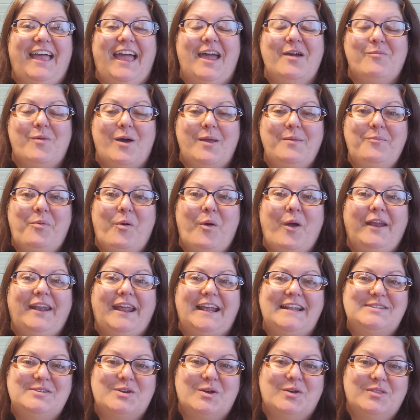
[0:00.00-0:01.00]
At one point,
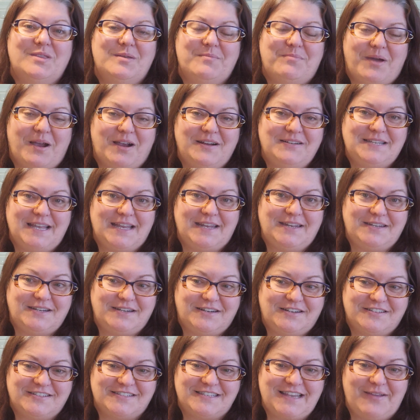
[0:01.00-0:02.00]
I told the
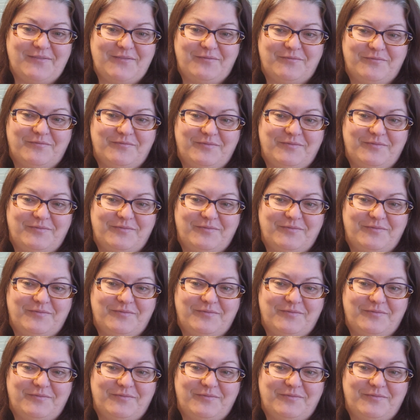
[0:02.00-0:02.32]
bartenders if